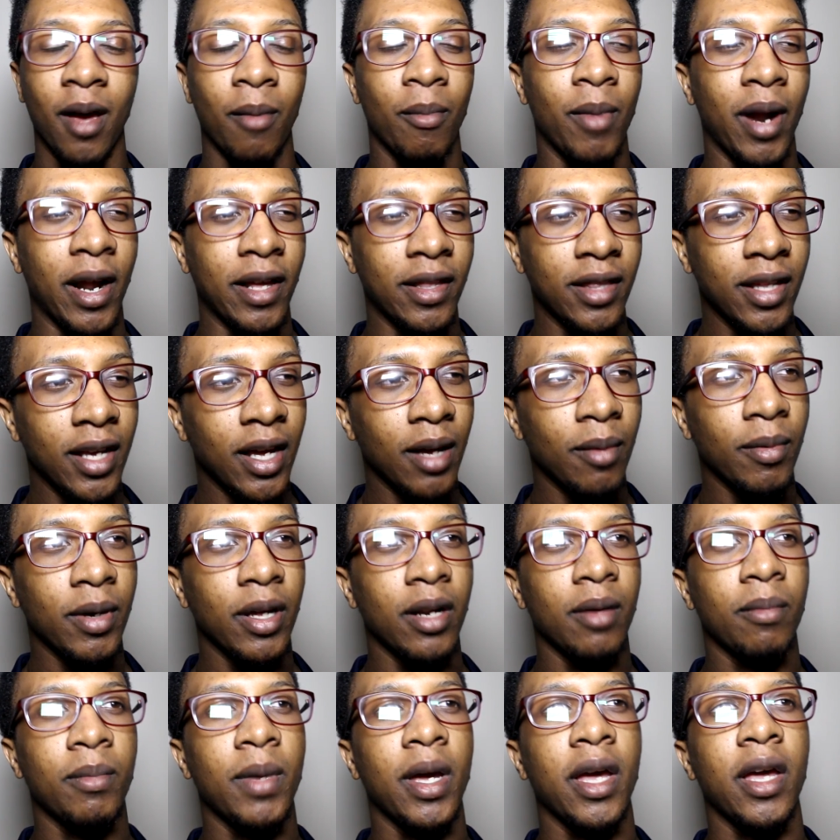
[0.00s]
But I think I'm
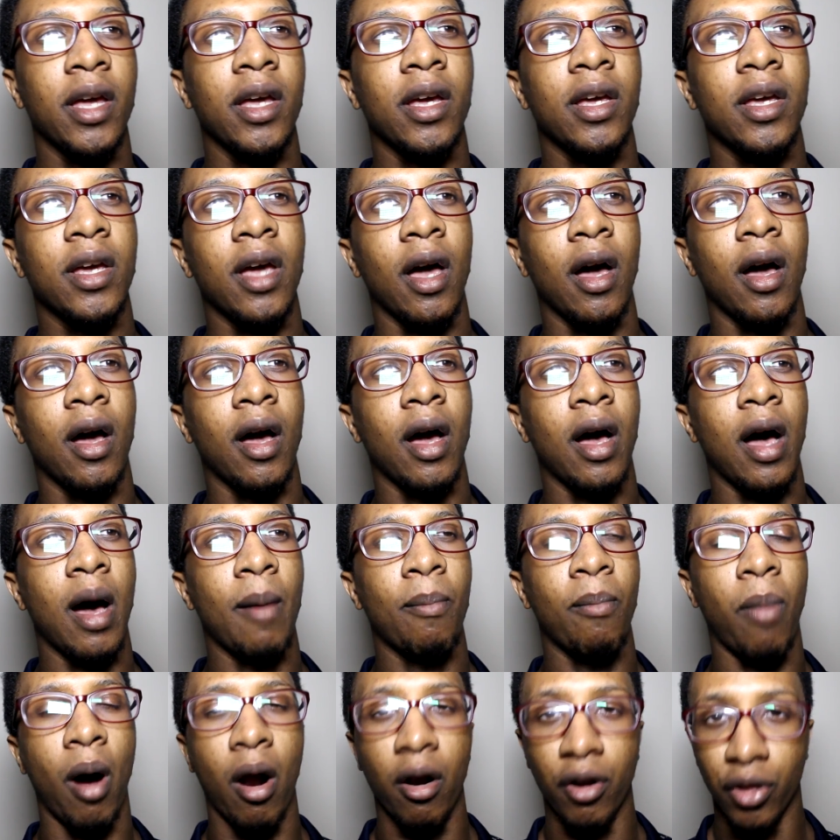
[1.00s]
gonna make uh,
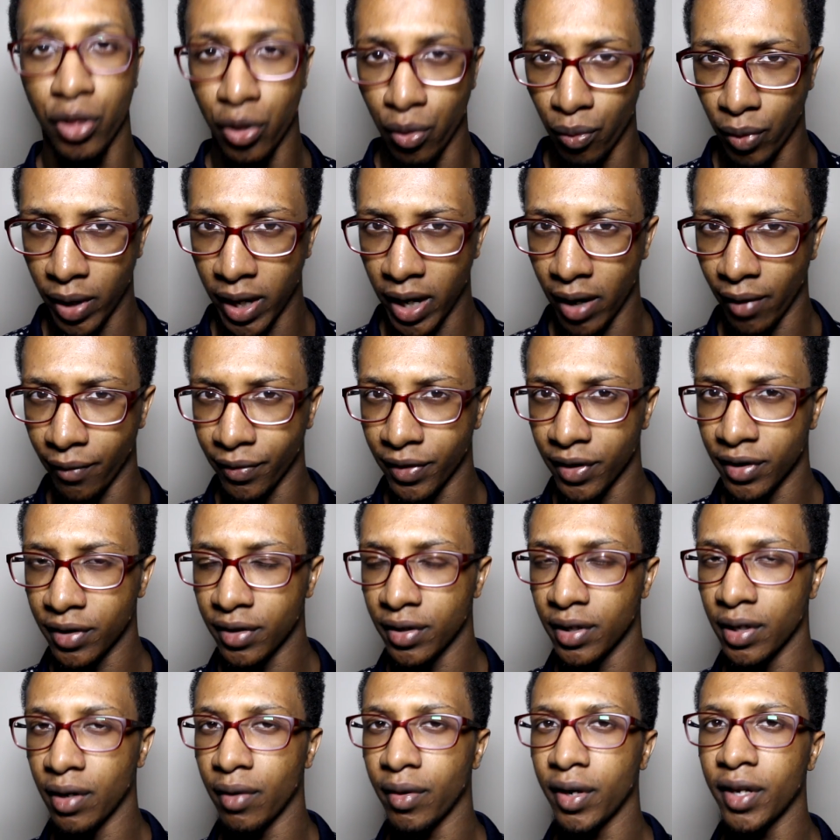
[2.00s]
a part three of this
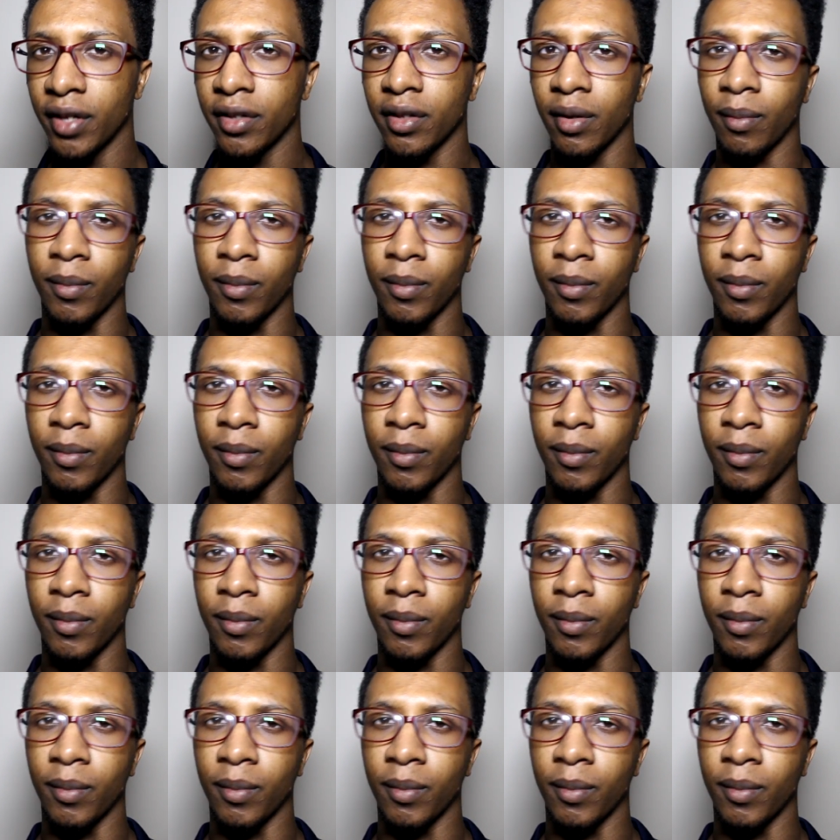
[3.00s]
series.